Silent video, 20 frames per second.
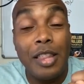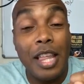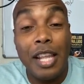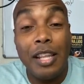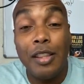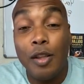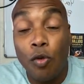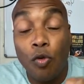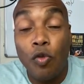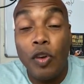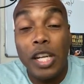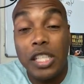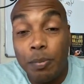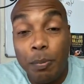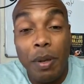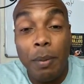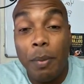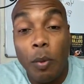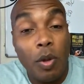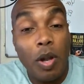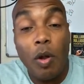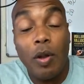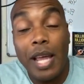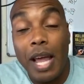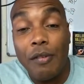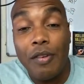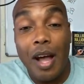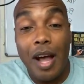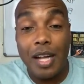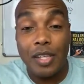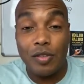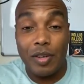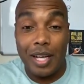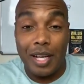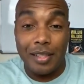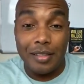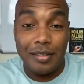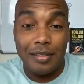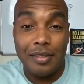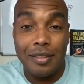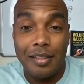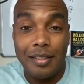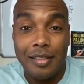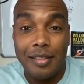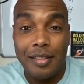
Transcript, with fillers: then the rich people would only have contracts.